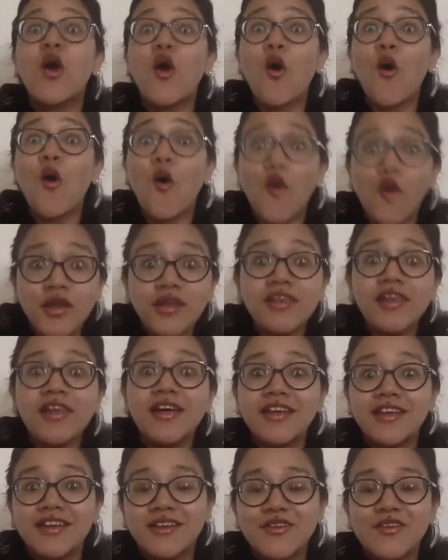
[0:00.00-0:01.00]

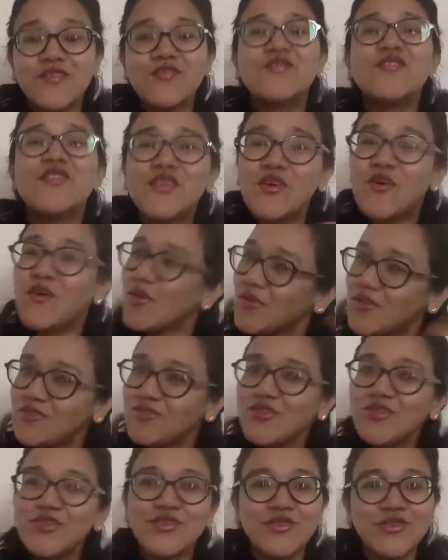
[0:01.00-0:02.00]
online for all of
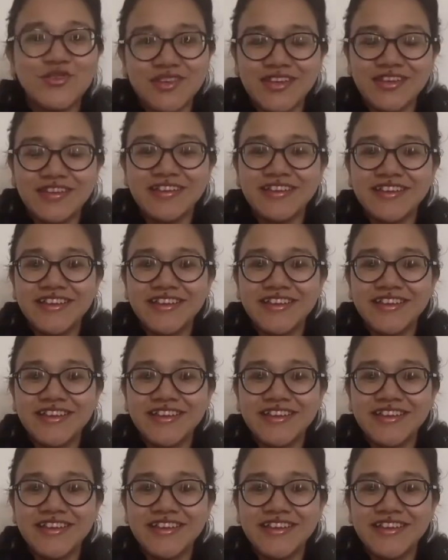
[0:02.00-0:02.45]
you to read.